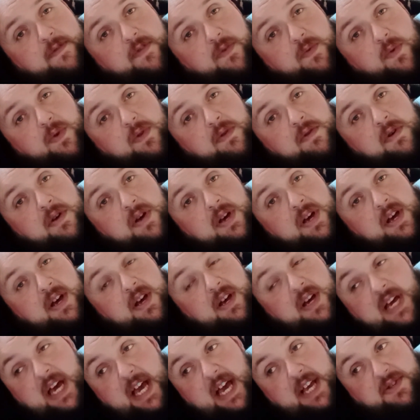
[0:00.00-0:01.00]
for one.
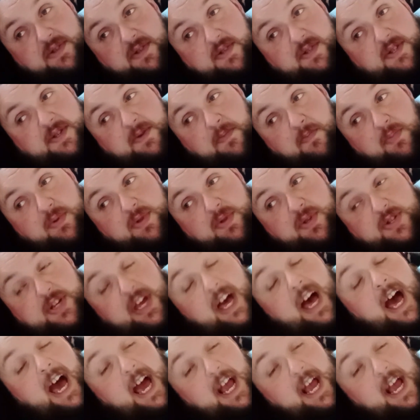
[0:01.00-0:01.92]
It's as simple as that.